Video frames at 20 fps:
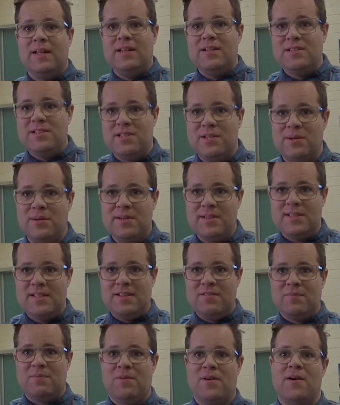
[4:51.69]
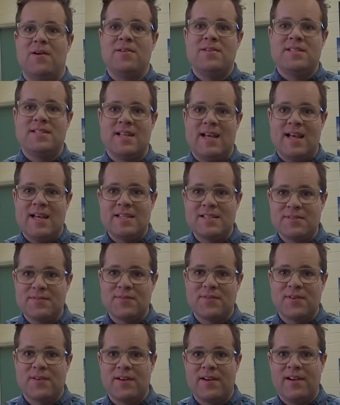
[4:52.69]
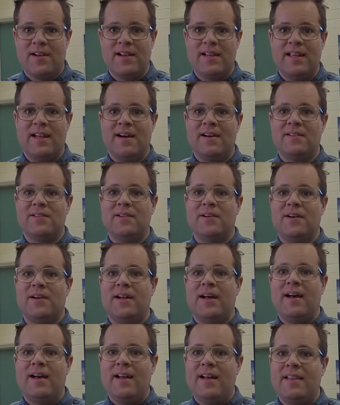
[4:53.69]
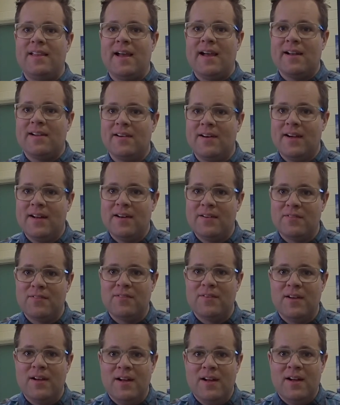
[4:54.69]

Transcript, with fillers: intuitive process for a young learner, and that kind of,